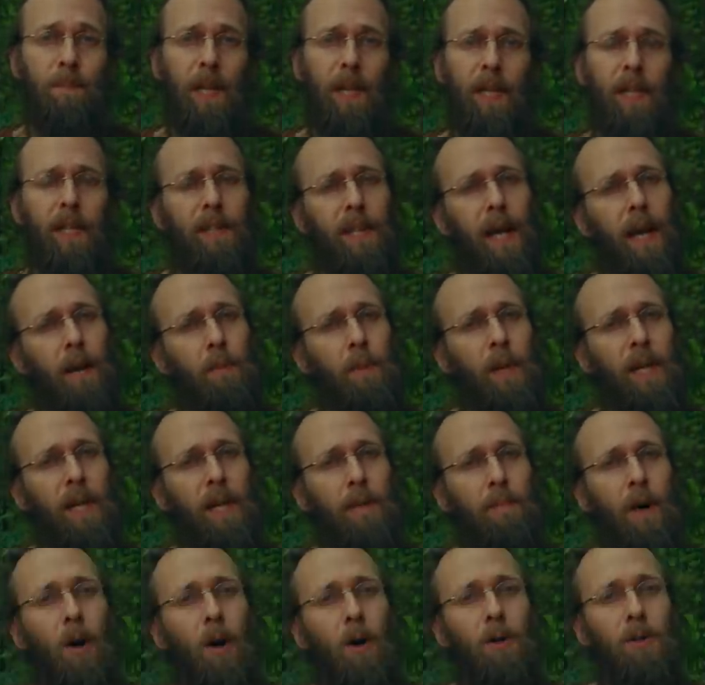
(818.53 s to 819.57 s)
And in that way,
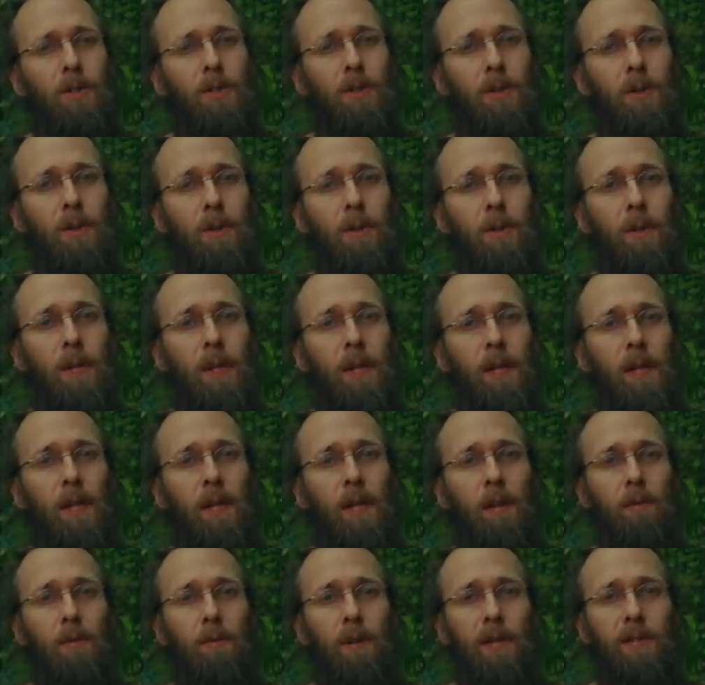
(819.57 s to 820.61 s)
I'm also
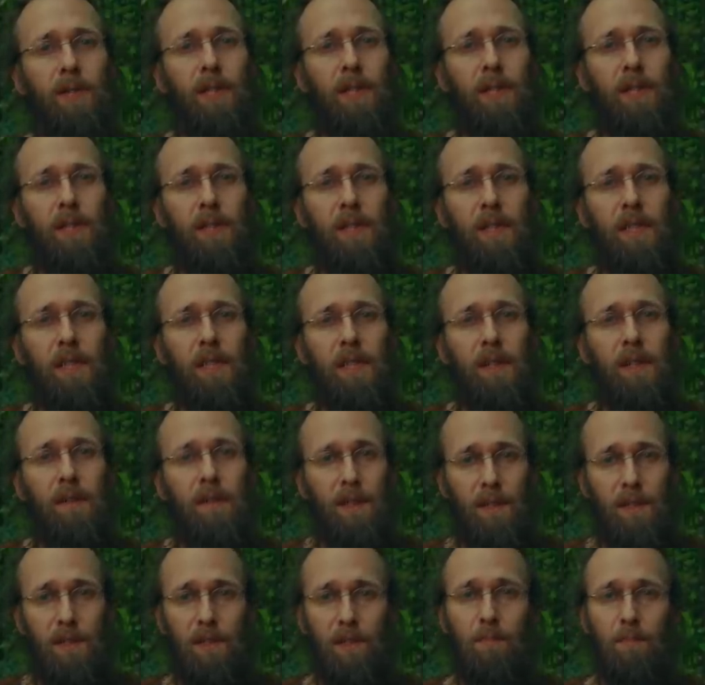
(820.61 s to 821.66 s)
resisting
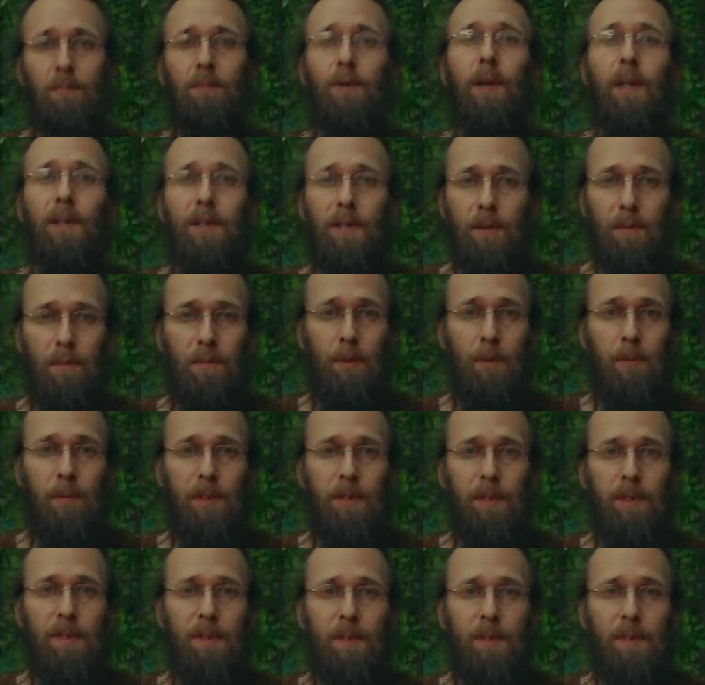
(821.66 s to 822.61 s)
this present moment.